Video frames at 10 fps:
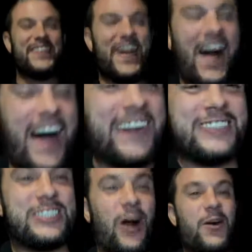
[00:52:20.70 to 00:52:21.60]
No, I was
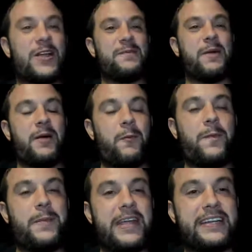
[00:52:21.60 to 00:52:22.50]
joking, but
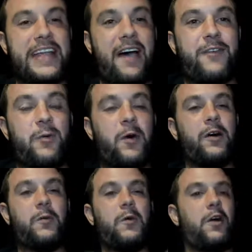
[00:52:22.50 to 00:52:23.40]
me and Devin
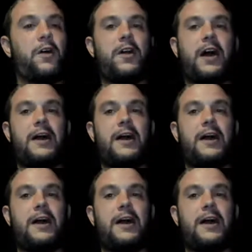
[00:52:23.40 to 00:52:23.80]
were